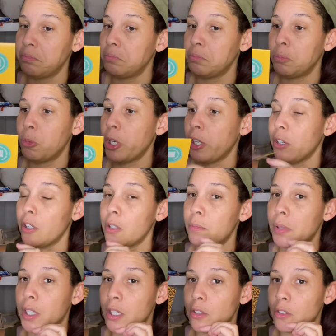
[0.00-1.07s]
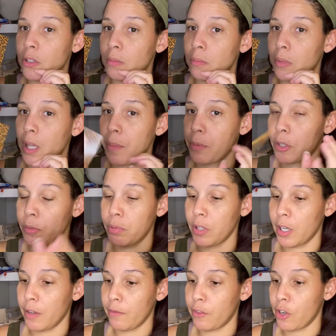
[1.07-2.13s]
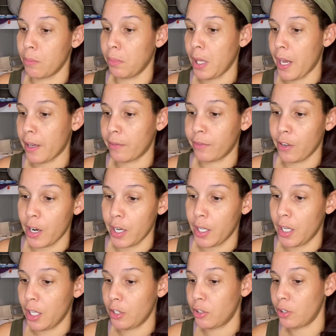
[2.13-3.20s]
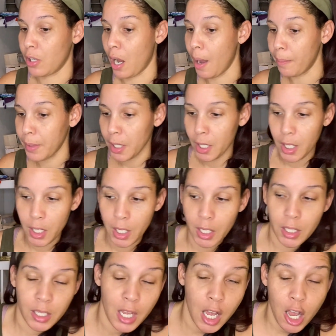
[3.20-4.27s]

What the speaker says: Weird, but there's some leopard print for Black Friday shopping.